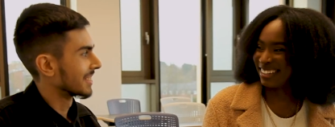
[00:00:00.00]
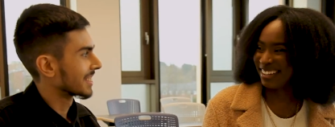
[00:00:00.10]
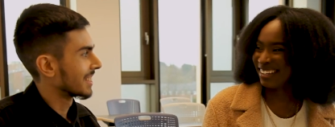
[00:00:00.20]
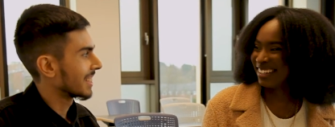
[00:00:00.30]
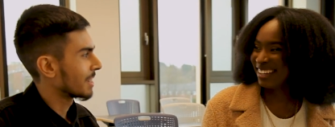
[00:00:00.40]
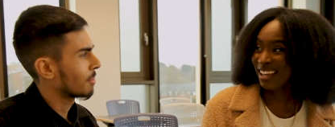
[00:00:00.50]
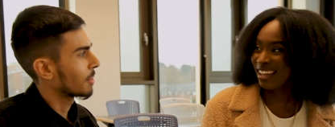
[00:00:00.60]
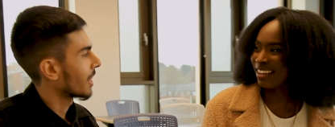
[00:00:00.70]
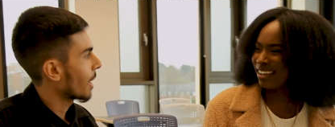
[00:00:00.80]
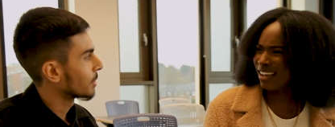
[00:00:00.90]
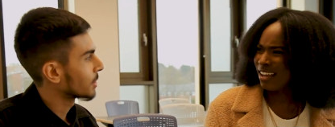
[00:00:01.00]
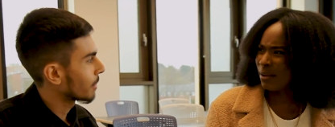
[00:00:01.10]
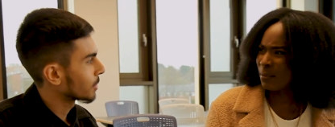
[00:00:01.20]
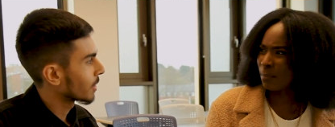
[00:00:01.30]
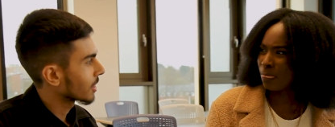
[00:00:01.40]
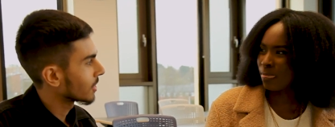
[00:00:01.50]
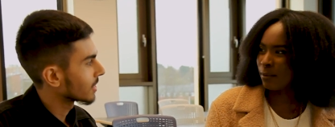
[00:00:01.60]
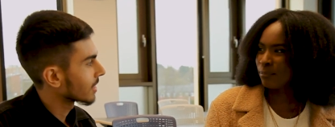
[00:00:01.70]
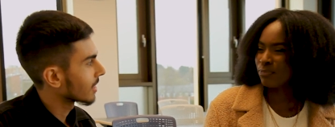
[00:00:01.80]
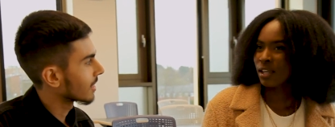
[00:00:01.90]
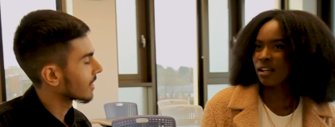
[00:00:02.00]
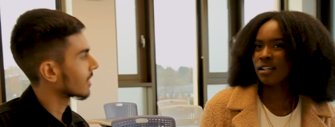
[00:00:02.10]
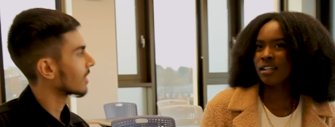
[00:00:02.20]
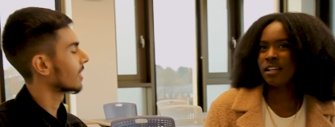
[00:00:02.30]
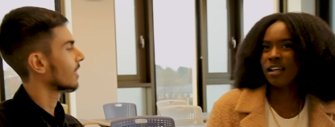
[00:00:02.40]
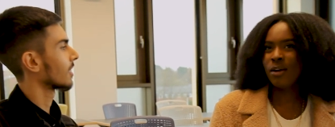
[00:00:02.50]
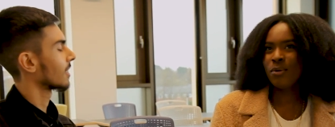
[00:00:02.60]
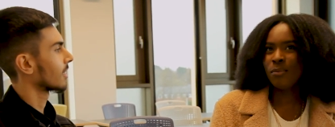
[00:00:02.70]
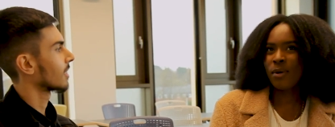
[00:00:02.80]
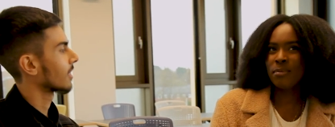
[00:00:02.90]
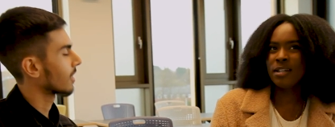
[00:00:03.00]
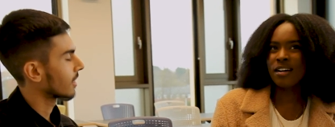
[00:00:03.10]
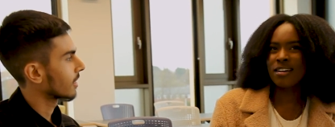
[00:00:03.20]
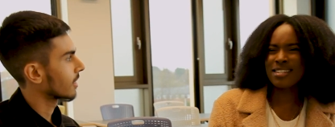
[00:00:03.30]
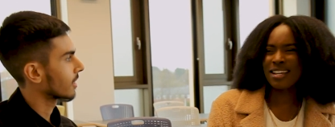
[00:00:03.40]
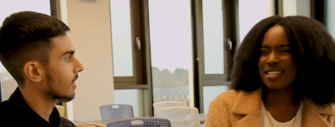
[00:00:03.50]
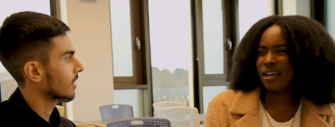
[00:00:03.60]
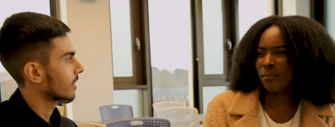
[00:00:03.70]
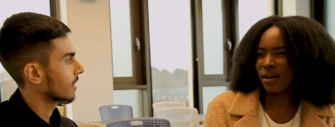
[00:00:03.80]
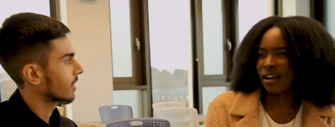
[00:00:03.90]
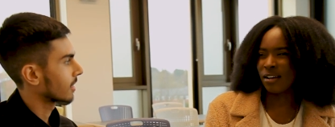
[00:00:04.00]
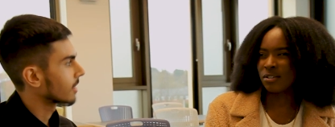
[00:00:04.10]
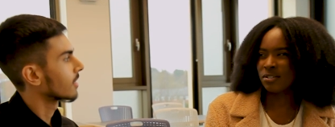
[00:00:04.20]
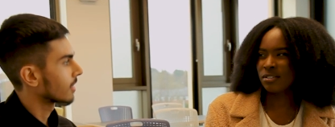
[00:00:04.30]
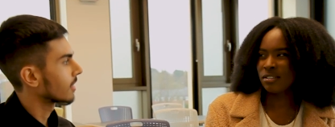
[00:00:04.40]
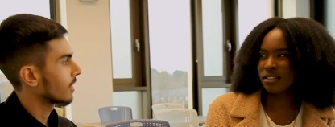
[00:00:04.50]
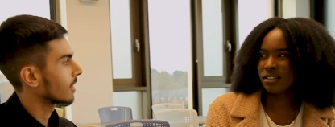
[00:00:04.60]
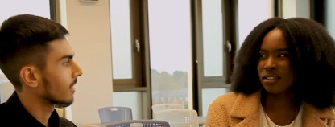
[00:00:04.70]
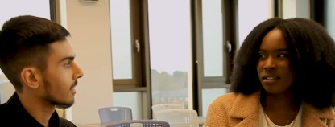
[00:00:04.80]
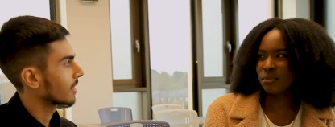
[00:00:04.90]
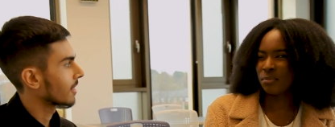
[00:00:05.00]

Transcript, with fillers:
Speaker 1: study here for like many different reasons, but I think